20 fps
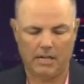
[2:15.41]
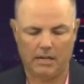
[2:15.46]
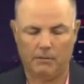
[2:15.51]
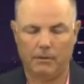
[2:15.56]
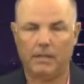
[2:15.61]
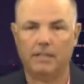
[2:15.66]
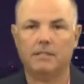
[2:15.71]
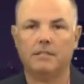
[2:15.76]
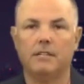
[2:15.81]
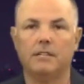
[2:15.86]
I
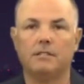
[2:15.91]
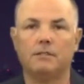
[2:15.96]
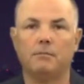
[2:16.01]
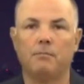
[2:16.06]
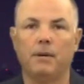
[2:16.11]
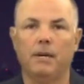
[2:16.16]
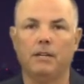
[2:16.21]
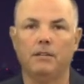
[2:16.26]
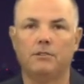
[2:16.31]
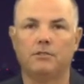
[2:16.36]
would
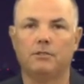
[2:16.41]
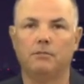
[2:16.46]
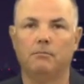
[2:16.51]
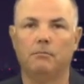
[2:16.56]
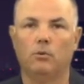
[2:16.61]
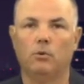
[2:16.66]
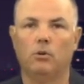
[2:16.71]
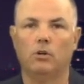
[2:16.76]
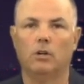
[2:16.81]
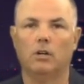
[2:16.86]
anticipate some
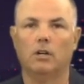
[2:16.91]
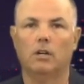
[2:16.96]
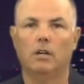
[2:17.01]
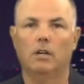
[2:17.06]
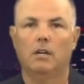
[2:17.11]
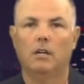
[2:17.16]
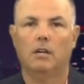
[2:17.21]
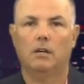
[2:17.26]
more